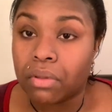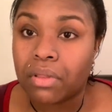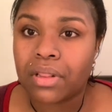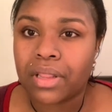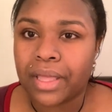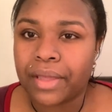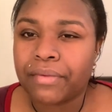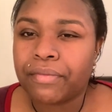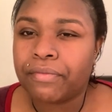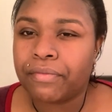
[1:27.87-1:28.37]

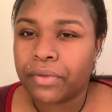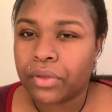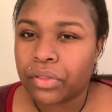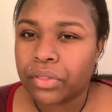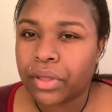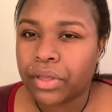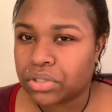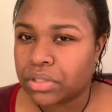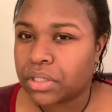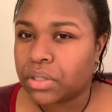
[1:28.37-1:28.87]
like feel
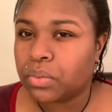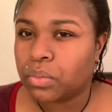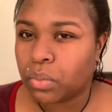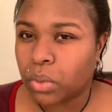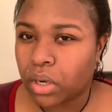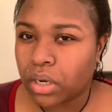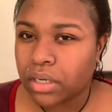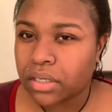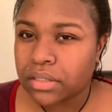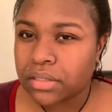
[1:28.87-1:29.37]
that you
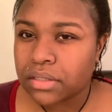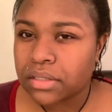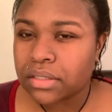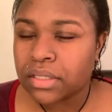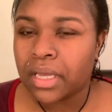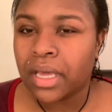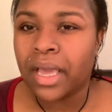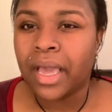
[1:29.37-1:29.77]
want,